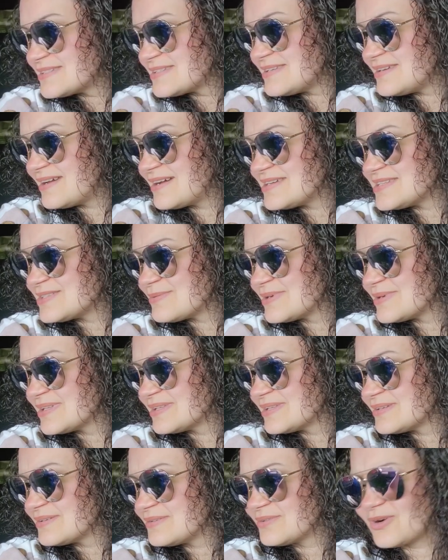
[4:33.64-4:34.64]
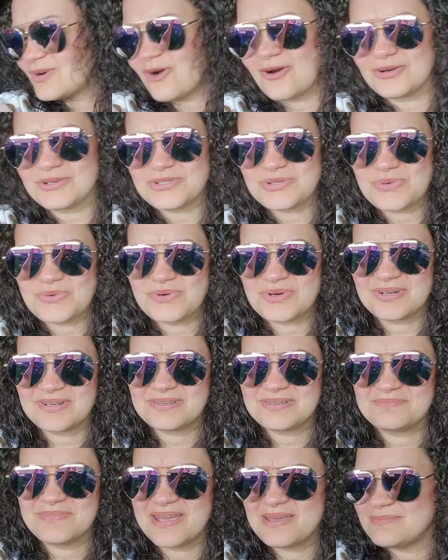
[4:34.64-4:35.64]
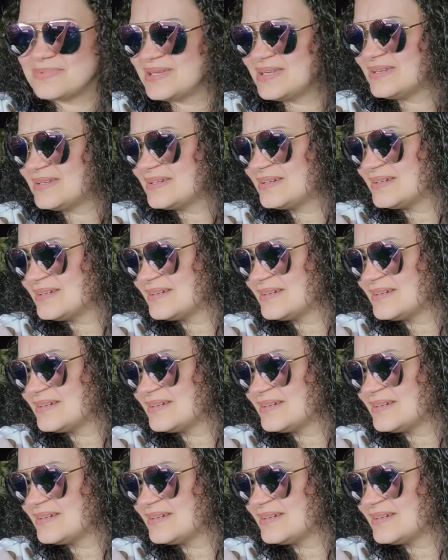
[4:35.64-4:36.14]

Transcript: Do you guys want a little car tour, maybe?